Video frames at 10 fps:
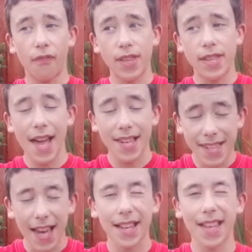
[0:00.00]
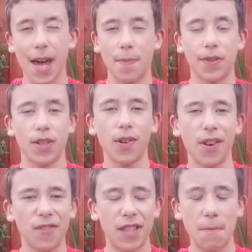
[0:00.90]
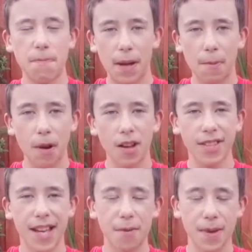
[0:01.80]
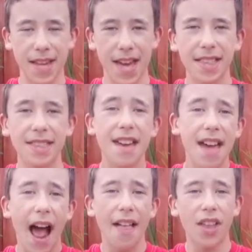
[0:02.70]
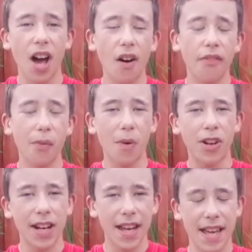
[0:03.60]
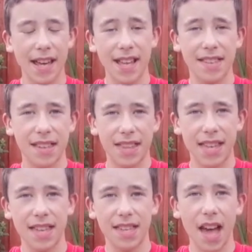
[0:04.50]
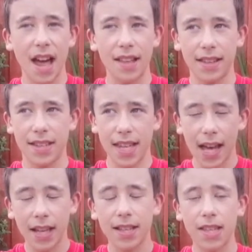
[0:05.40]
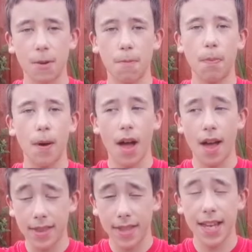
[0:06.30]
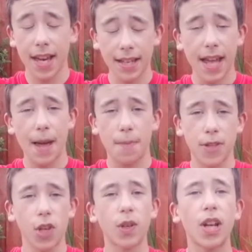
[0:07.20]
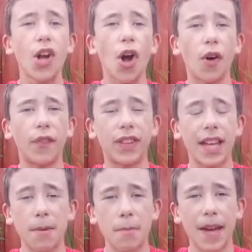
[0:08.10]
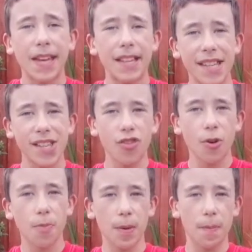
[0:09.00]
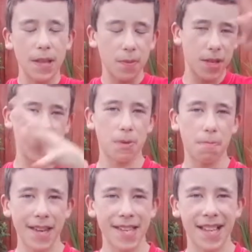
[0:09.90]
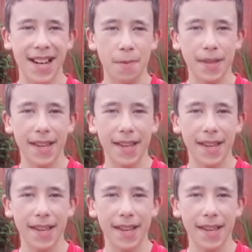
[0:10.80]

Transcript: a second episode of the Big Plant Out Weekend, and the other one is the second episode of the making these strawberry beds, which was basically we